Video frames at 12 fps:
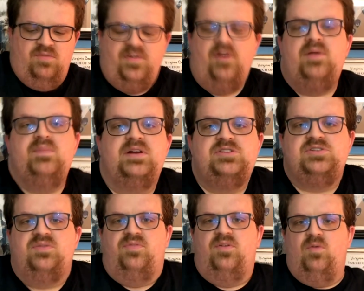very
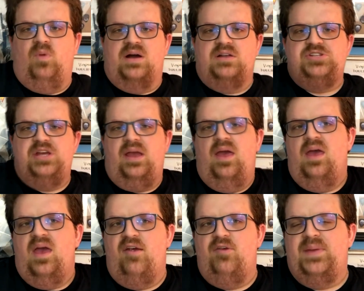much for watching.
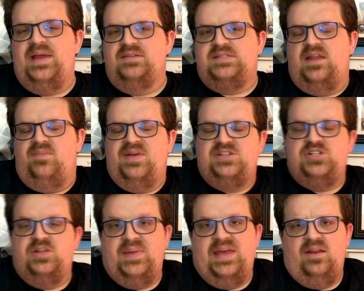Everybody else that I mentioned
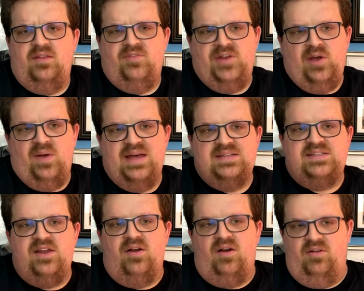at the beginning of the video has
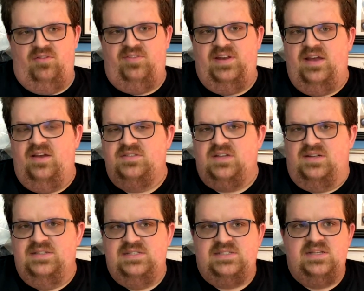their own videos
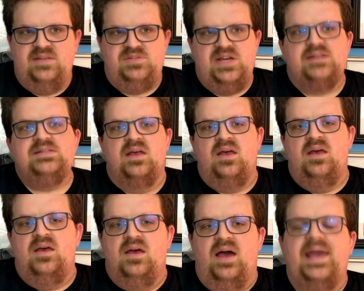on this subject.
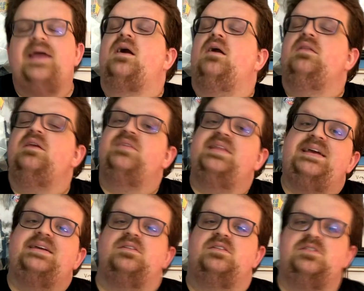Again, I'll leave a
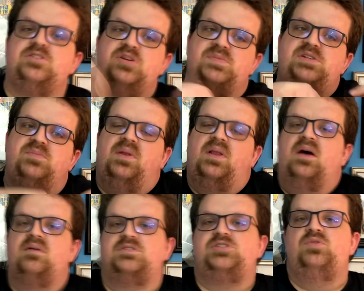link in the description
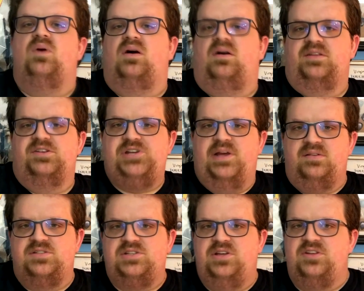below to all their
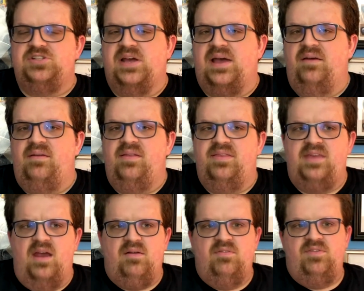channels so you can check out
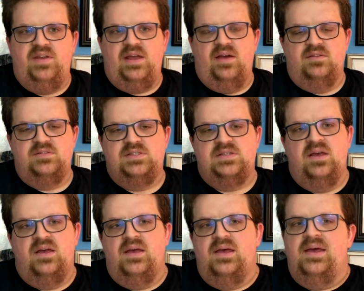their videos.
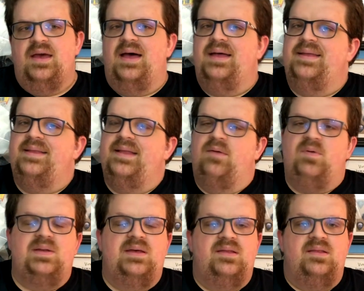I
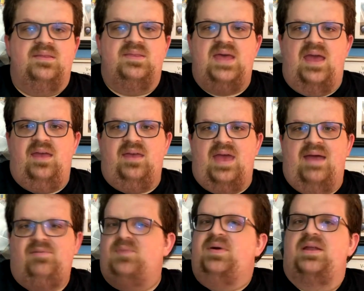want to thank
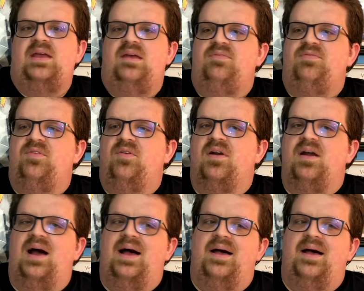everybody for